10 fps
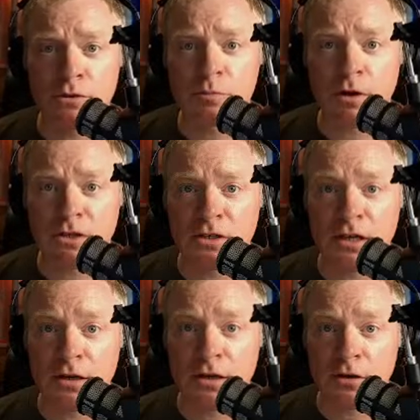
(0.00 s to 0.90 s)
parts that
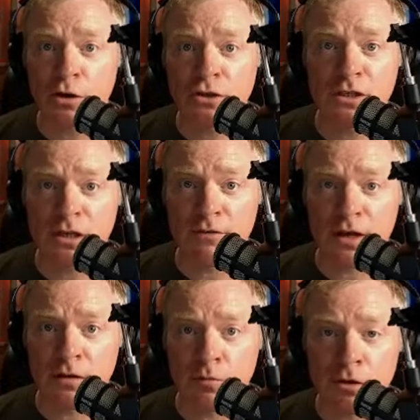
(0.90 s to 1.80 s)
are commercially
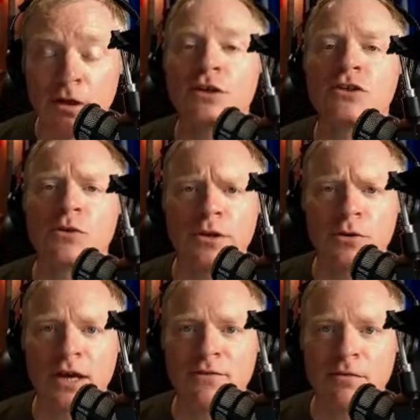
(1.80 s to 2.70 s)
available, so we
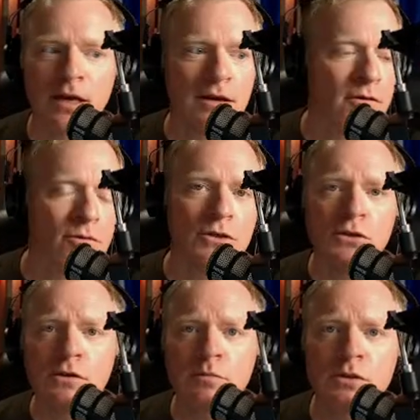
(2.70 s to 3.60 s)
don't have to make our own
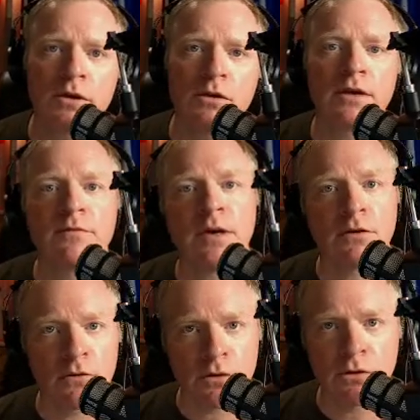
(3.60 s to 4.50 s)
tubes, we don't have to make
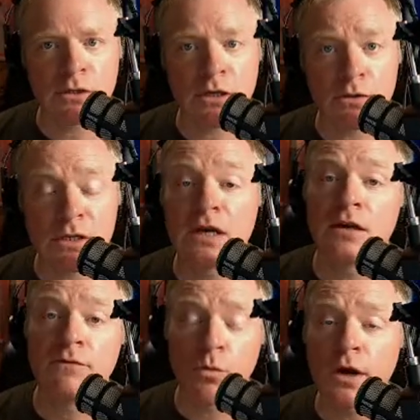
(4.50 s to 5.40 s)
our own nose cones.
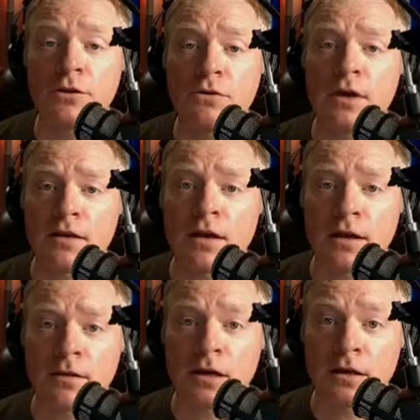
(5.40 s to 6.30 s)
If you want to do that kind
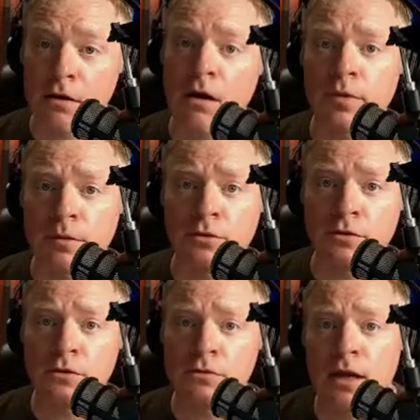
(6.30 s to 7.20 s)
of thing, there are people who
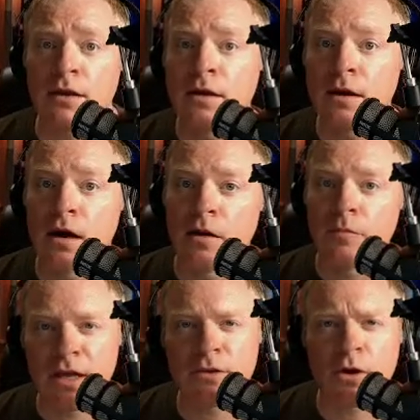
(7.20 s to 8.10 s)
do that, but
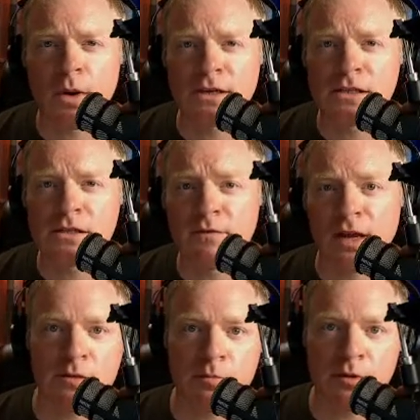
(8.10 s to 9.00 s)
that requires some
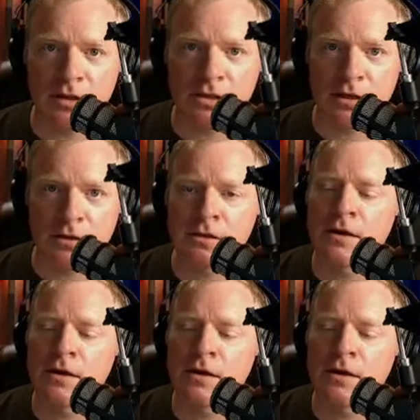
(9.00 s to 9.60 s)
advanced building skills.